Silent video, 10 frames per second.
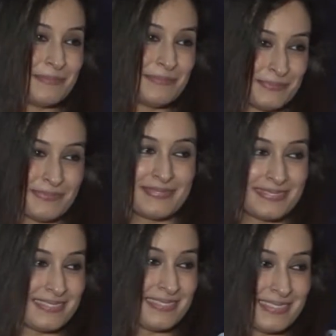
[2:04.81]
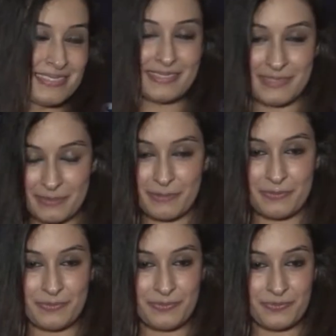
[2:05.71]
Yes, very true. Okay, what
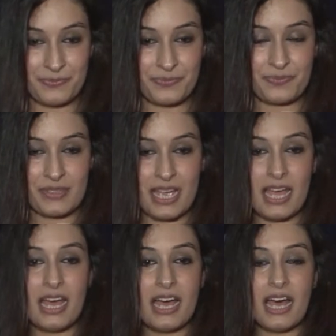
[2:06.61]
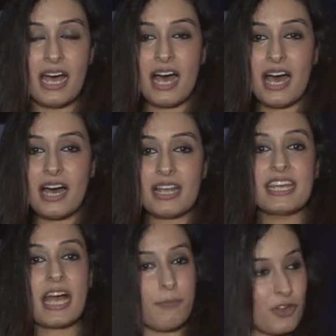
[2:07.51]
next? You said there are 2 projects in the pipeline.
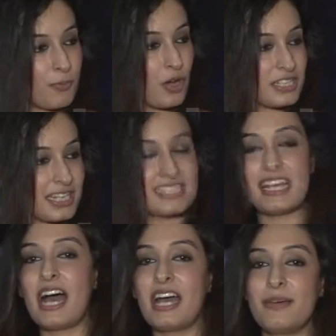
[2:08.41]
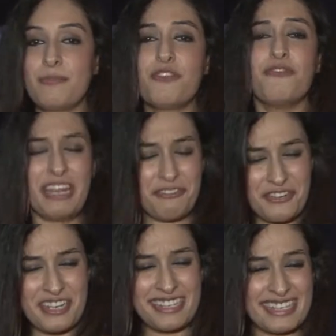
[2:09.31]
There are couple of projects. I wait for
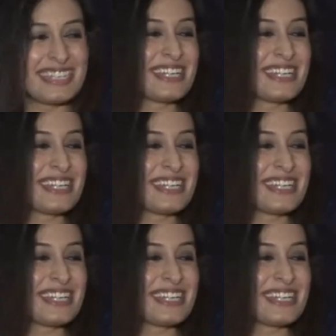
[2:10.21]
it.